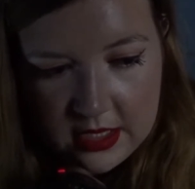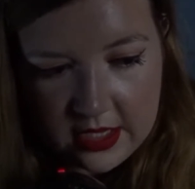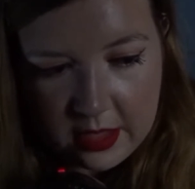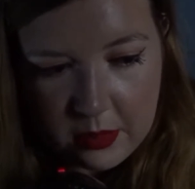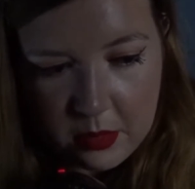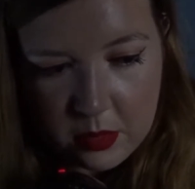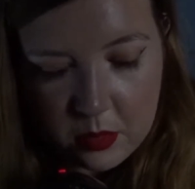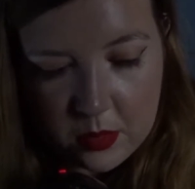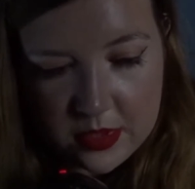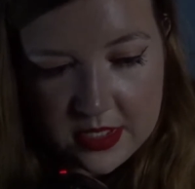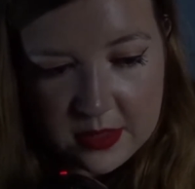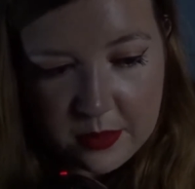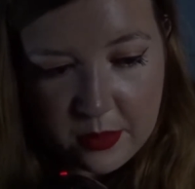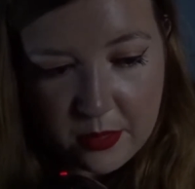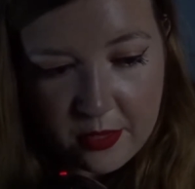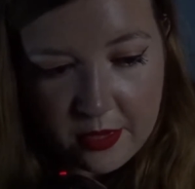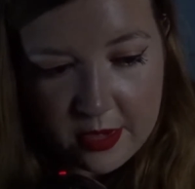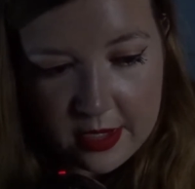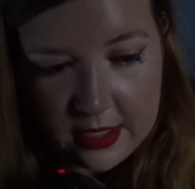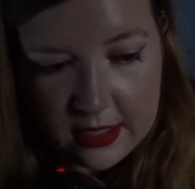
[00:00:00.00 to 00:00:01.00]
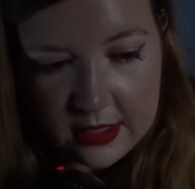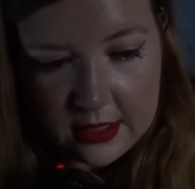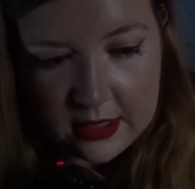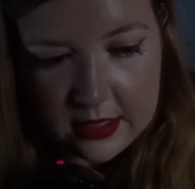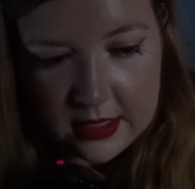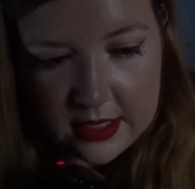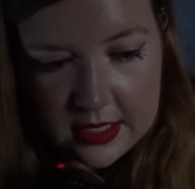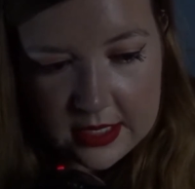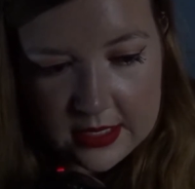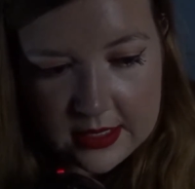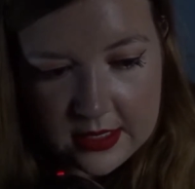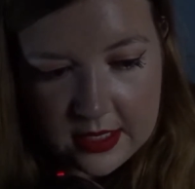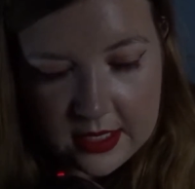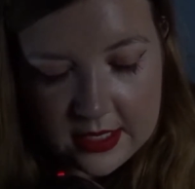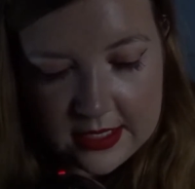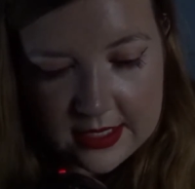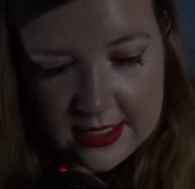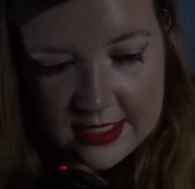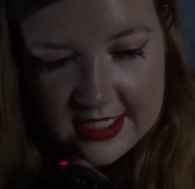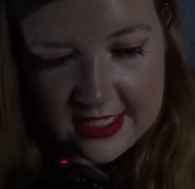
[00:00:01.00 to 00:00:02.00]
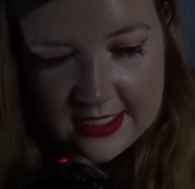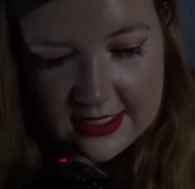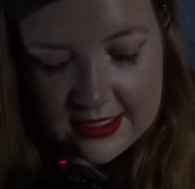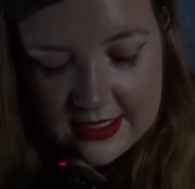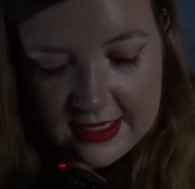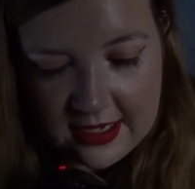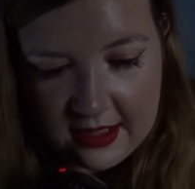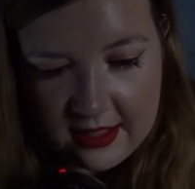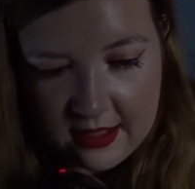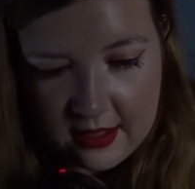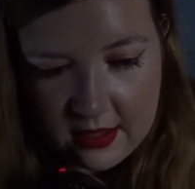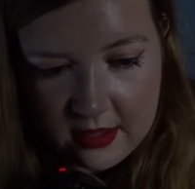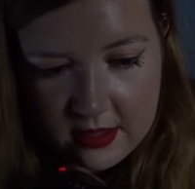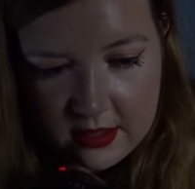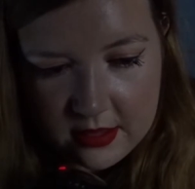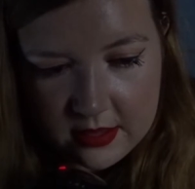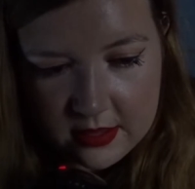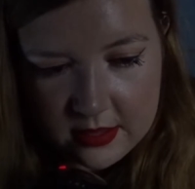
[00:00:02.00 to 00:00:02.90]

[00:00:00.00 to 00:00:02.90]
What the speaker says: They were whispering excitedly together.